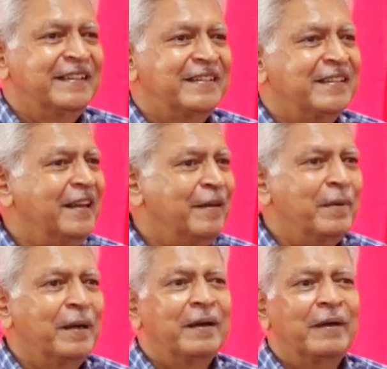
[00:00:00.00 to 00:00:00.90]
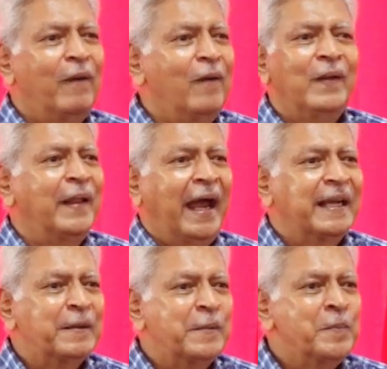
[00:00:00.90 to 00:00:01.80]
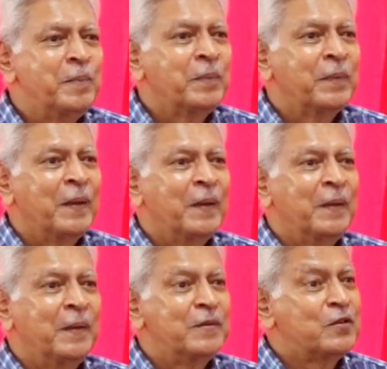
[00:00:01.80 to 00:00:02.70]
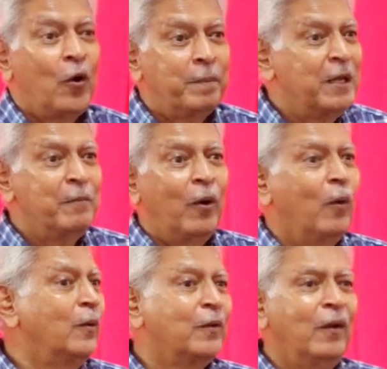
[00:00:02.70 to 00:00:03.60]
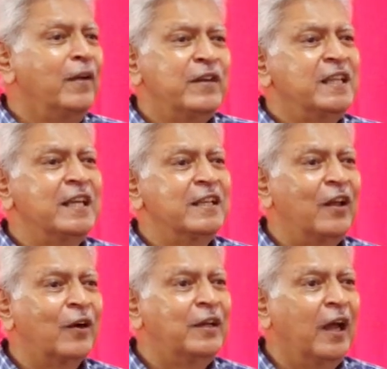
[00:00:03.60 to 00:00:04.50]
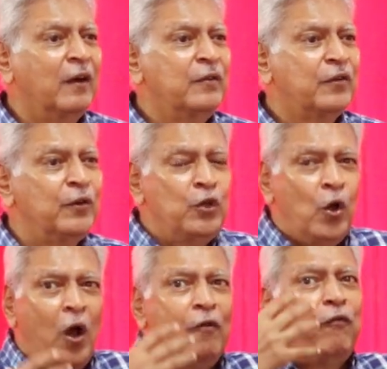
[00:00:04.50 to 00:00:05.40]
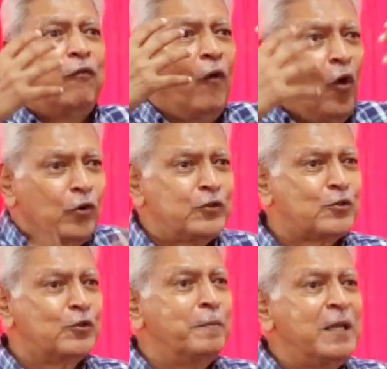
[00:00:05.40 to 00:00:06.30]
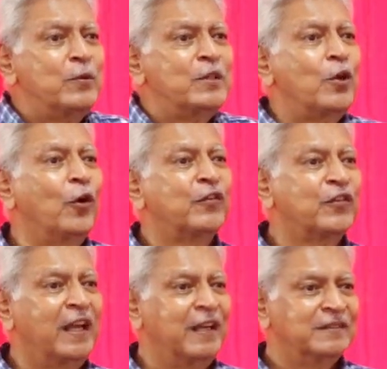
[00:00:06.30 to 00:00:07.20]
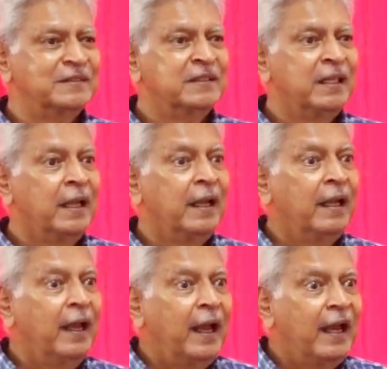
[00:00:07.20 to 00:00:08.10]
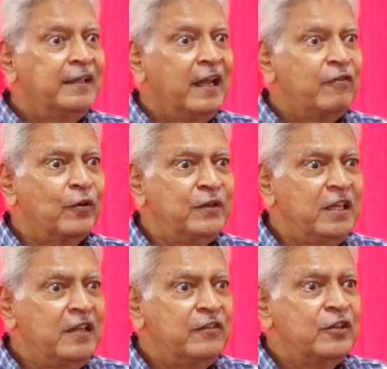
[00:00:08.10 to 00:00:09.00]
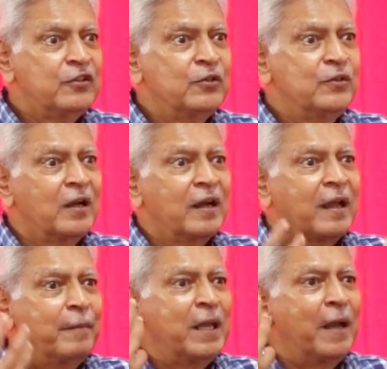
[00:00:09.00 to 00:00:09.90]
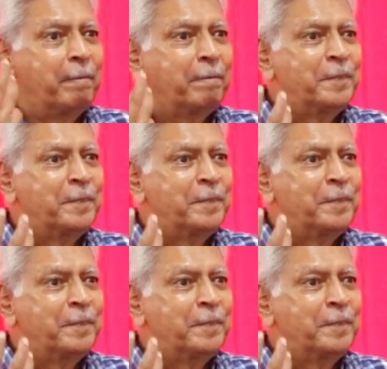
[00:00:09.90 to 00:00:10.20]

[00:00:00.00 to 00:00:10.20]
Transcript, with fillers: cinema, all that, shopping malls, everything is locked down. So you're forced to be with yourself, and therefore these issues are coming up,